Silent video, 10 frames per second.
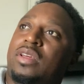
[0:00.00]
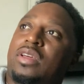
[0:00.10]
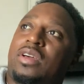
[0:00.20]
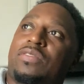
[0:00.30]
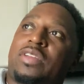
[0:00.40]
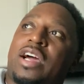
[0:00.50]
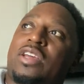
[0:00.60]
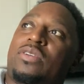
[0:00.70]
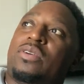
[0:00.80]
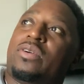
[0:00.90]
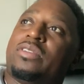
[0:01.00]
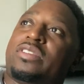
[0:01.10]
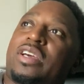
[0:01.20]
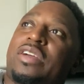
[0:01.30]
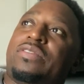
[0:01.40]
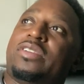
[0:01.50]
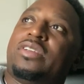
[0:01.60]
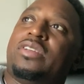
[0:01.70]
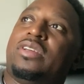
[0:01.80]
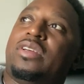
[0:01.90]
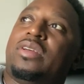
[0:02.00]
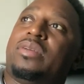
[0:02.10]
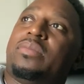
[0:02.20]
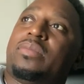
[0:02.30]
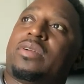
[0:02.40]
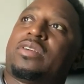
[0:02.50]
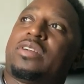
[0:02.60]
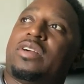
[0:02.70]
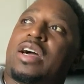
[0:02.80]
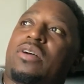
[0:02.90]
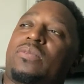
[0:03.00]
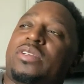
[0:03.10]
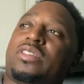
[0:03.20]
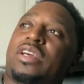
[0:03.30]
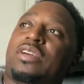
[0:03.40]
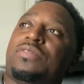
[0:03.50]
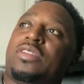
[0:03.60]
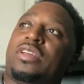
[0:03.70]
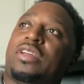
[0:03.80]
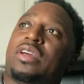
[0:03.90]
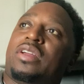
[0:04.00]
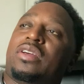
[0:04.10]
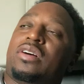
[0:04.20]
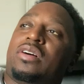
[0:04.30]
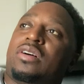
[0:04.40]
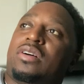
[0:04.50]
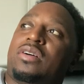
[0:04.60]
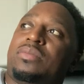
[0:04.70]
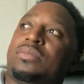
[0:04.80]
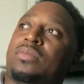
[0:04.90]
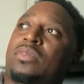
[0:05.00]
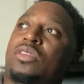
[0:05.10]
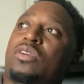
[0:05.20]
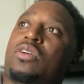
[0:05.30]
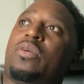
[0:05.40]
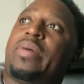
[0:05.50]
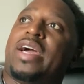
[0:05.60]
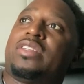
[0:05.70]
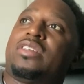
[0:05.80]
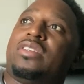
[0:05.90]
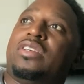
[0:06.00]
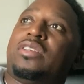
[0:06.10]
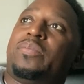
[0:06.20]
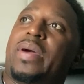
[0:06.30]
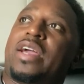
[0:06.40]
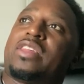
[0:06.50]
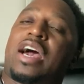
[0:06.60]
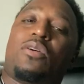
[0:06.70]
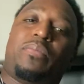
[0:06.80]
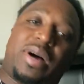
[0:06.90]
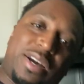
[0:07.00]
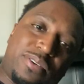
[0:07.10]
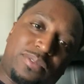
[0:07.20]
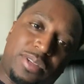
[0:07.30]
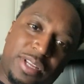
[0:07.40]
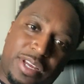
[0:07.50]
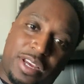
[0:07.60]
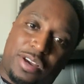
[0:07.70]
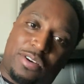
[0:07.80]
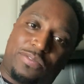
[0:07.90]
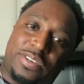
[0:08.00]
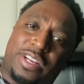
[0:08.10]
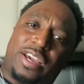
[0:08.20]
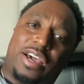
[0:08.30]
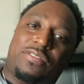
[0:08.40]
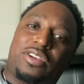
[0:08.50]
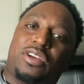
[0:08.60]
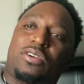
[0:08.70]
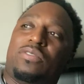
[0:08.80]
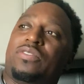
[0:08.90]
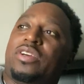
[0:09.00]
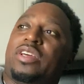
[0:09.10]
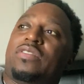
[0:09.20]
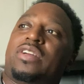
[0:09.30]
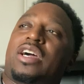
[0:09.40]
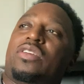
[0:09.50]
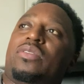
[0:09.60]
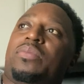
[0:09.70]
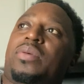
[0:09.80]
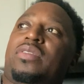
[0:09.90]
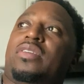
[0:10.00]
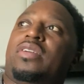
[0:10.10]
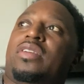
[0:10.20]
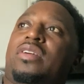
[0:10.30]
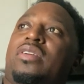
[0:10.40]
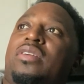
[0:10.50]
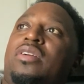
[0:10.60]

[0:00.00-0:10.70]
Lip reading: if not, you go to safety, clear out with safety, and you'll go back to dispatch outbound, and hopefully they'll have a load for you. If not, you'll be sitting here.